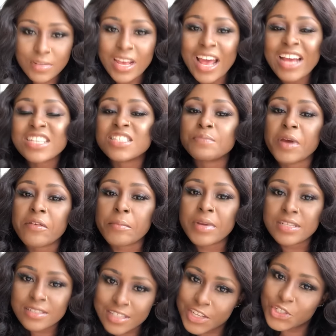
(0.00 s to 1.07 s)

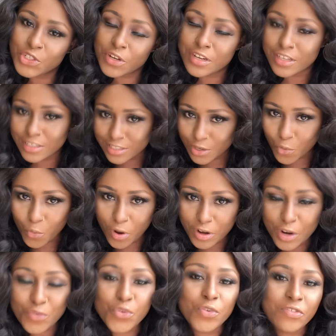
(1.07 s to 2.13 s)
Experimentation is a
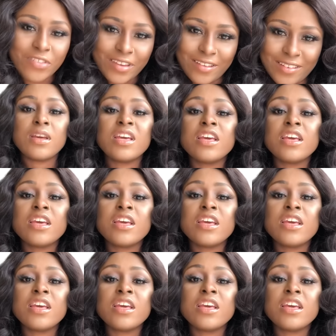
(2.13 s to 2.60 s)
wonderful thing.